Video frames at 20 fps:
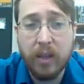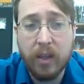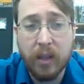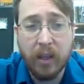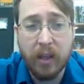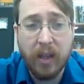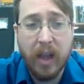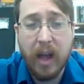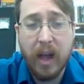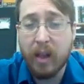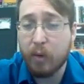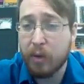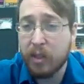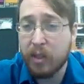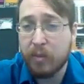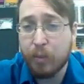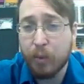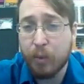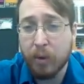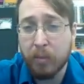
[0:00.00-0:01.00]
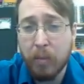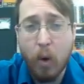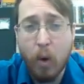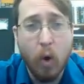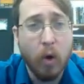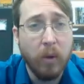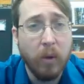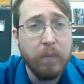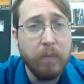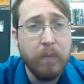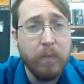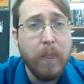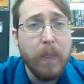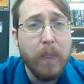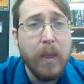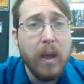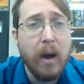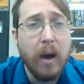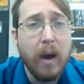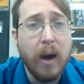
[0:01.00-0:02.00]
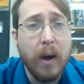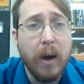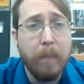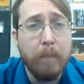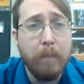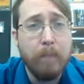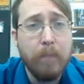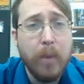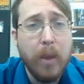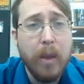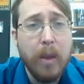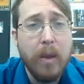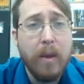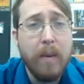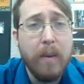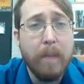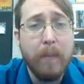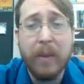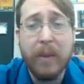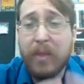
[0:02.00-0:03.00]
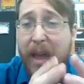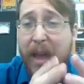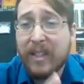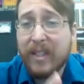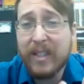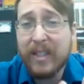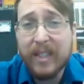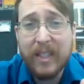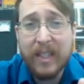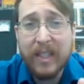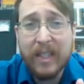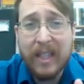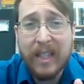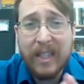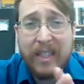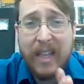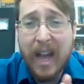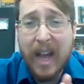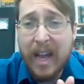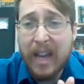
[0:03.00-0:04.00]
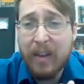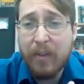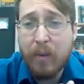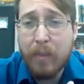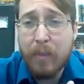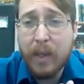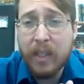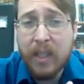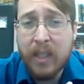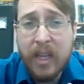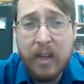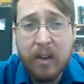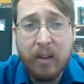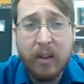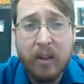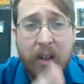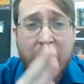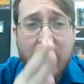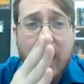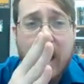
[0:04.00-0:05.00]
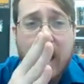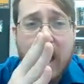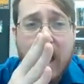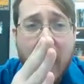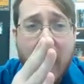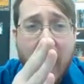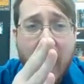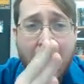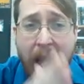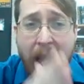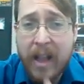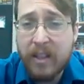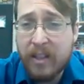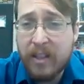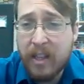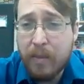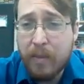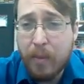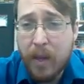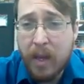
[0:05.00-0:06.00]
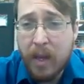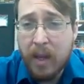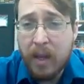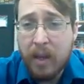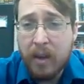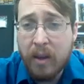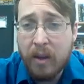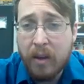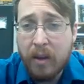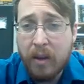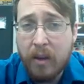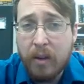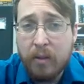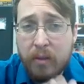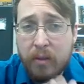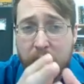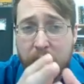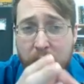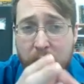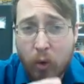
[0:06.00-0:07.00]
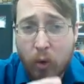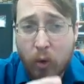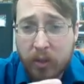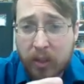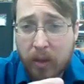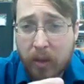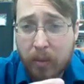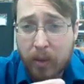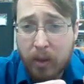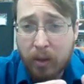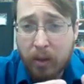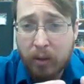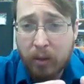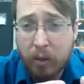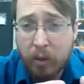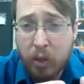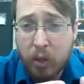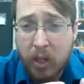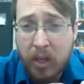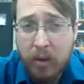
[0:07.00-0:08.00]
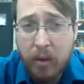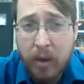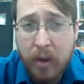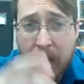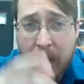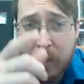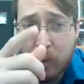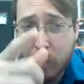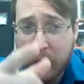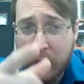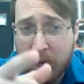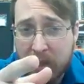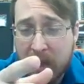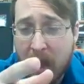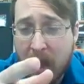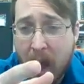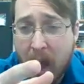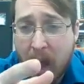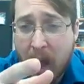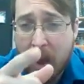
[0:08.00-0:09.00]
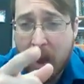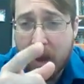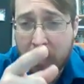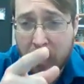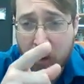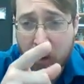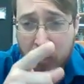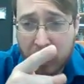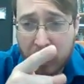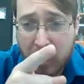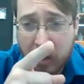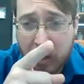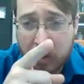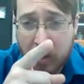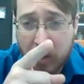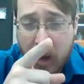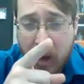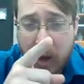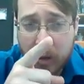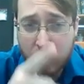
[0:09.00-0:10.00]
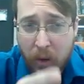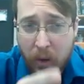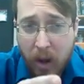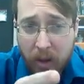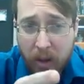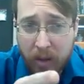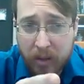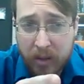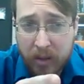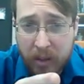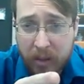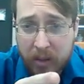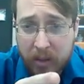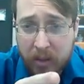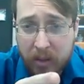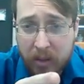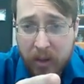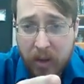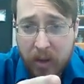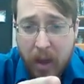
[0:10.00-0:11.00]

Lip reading: kilocalories per mole. But that's kind of a big deal. ATP stores chemical energy, and then when it goes under hydrolysis